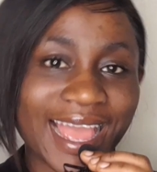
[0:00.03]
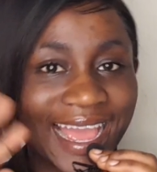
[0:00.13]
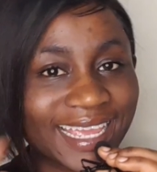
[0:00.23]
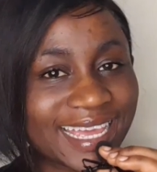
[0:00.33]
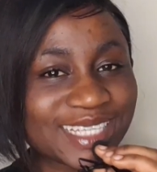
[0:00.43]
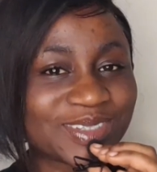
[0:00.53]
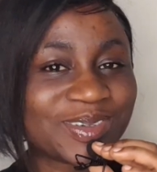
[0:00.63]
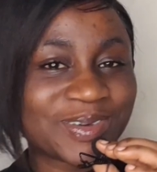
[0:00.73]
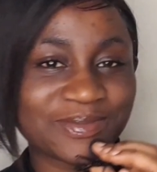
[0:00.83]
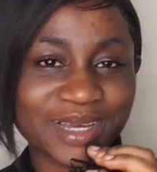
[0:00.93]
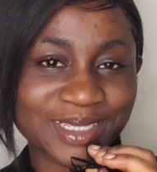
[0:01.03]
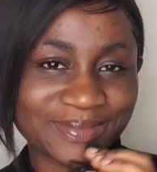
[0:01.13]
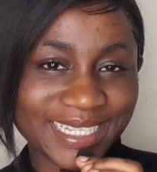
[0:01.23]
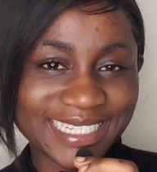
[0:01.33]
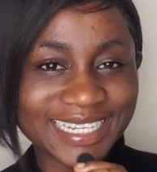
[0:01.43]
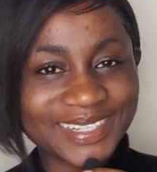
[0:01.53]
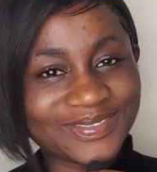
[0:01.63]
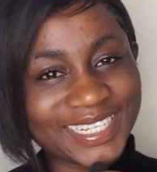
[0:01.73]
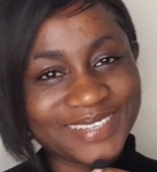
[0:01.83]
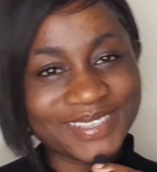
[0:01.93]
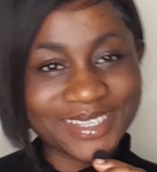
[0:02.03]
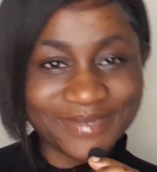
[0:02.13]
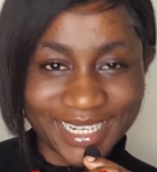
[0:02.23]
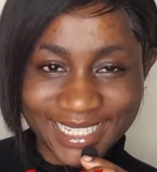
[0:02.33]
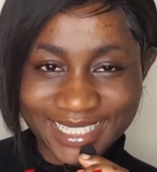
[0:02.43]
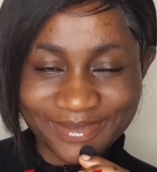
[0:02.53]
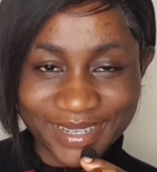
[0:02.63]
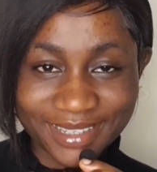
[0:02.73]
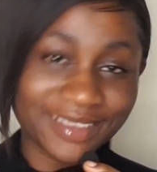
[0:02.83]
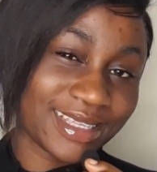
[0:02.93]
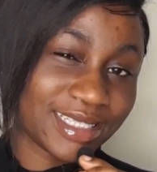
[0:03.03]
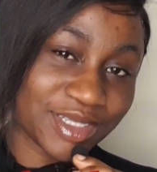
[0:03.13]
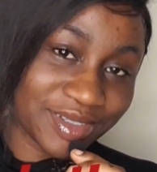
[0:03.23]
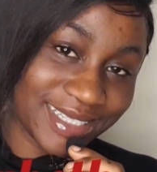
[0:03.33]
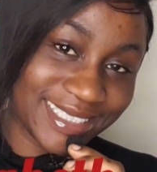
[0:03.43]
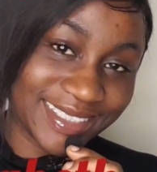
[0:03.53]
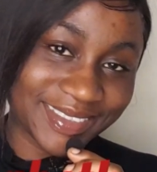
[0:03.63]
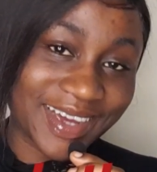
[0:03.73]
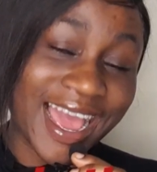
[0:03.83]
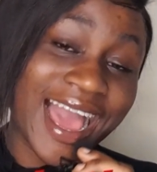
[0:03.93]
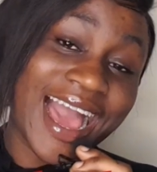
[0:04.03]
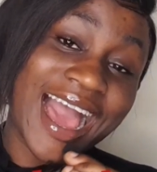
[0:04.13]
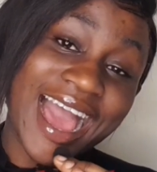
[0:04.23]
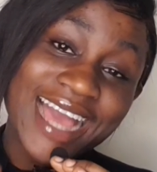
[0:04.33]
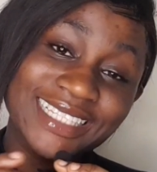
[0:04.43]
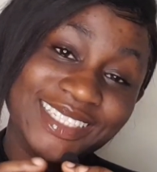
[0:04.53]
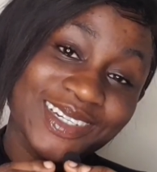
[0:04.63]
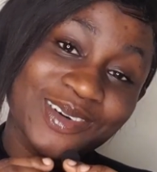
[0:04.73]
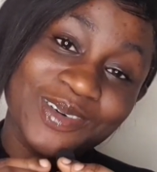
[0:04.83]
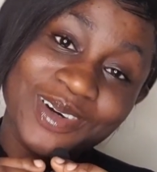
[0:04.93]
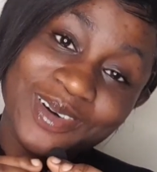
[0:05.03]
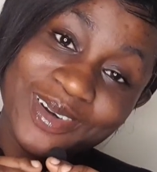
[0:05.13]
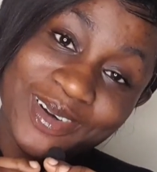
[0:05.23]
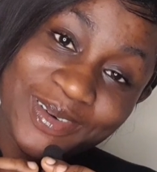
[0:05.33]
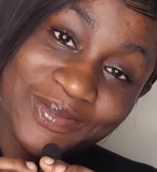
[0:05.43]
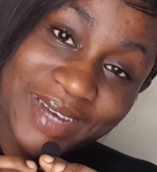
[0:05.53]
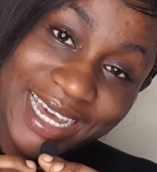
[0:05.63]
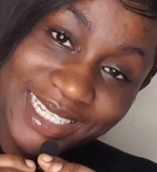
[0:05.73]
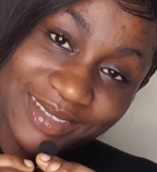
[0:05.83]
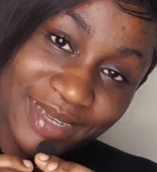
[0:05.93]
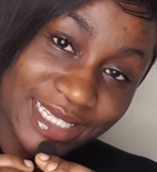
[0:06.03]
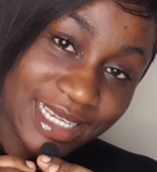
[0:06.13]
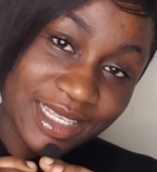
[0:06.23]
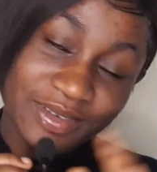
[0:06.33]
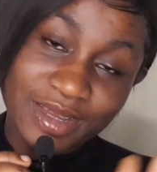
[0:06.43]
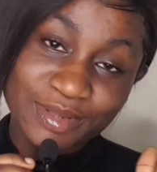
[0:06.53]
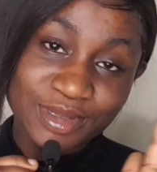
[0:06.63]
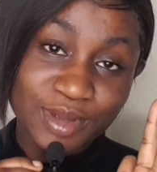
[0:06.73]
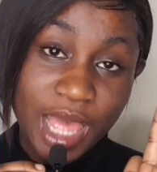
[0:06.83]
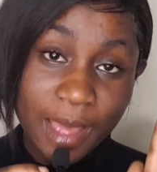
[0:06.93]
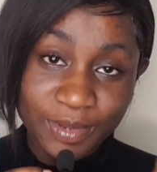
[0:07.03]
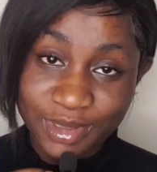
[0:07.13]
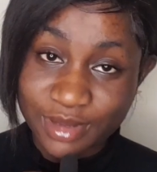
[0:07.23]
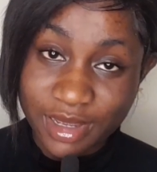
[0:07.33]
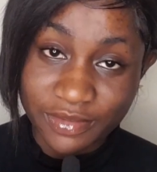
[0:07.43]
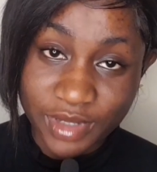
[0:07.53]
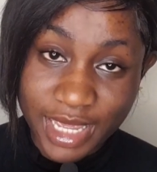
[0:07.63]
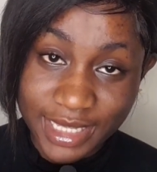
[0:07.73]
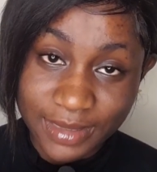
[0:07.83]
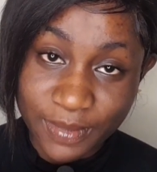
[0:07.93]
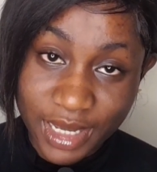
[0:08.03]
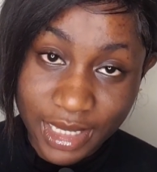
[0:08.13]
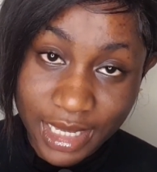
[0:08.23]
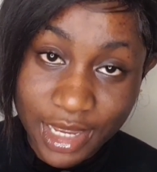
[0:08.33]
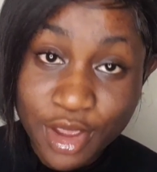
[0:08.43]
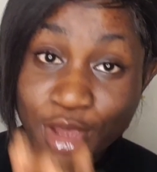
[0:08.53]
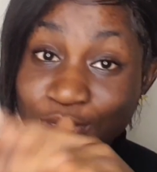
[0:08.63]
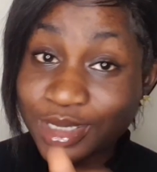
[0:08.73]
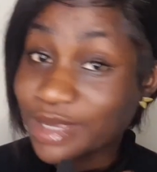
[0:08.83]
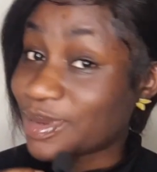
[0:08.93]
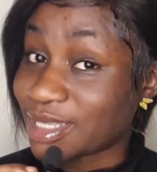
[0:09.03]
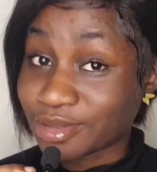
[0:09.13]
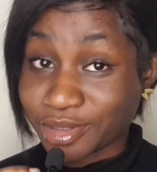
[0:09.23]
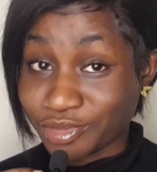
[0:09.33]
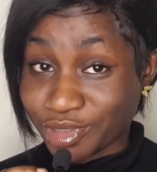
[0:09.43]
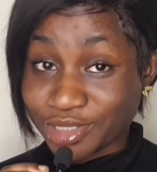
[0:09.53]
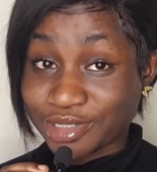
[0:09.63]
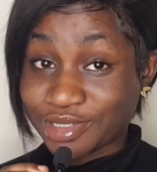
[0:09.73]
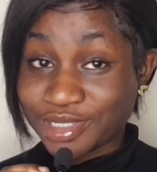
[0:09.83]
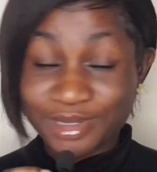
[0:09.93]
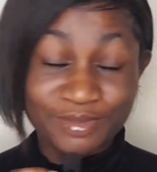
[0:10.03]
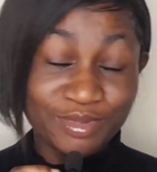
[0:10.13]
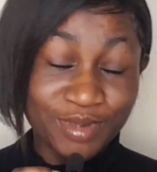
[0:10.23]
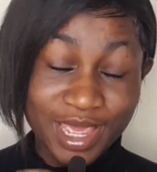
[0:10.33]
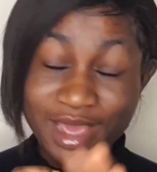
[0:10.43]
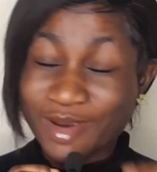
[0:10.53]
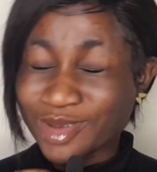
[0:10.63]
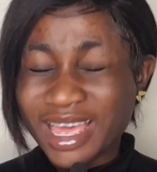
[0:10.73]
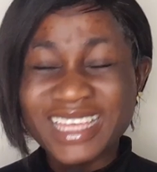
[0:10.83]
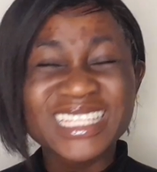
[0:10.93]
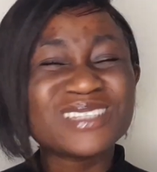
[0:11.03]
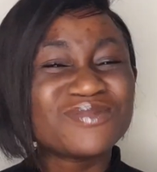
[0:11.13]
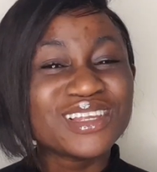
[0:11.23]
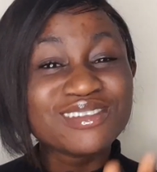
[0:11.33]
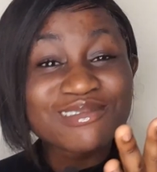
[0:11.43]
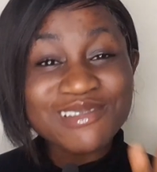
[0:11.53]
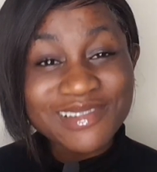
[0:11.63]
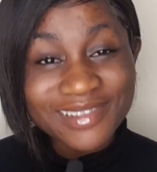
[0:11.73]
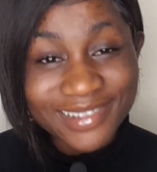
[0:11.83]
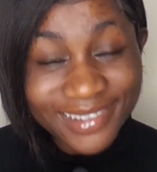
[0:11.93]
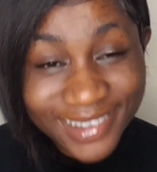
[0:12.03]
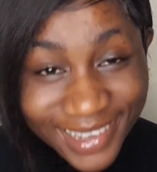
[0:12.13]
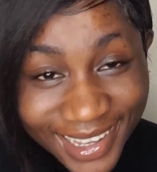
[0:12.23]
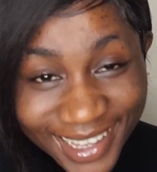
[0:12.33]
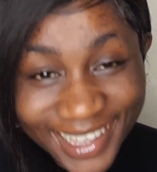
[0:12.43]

Hi guys, you're welcome back to my channel. My name is Omolizzy Elizabeth, as you already know, and you're welcome back to my channel. I'm so happy to have you guys back here. Today we are talking relationship. It's been long.